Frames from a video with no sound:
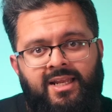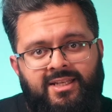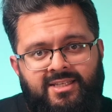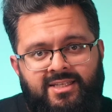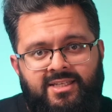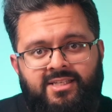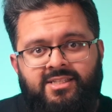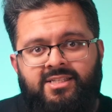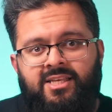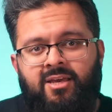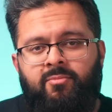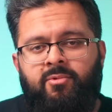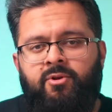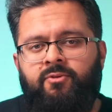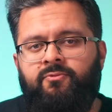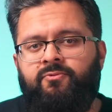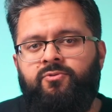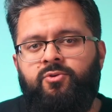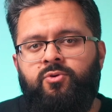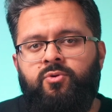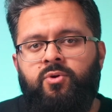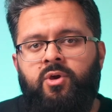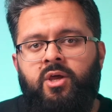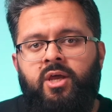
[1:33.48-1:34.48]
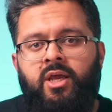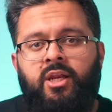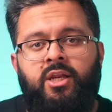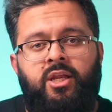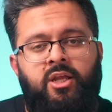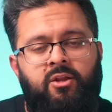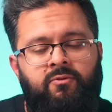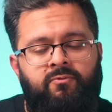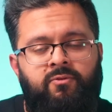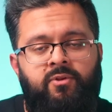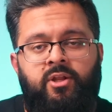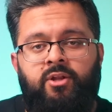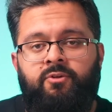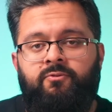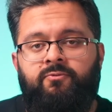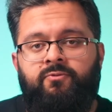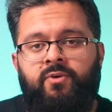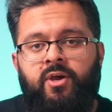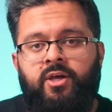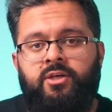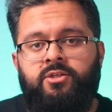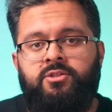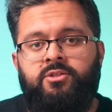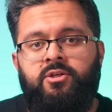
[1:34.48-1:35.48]
Let's examine a few inconvenient
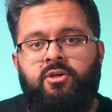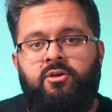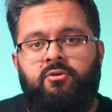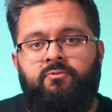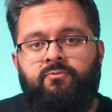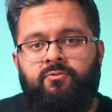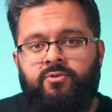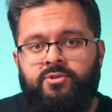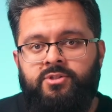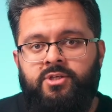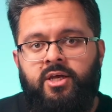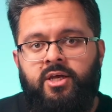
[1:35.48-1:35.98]
facts for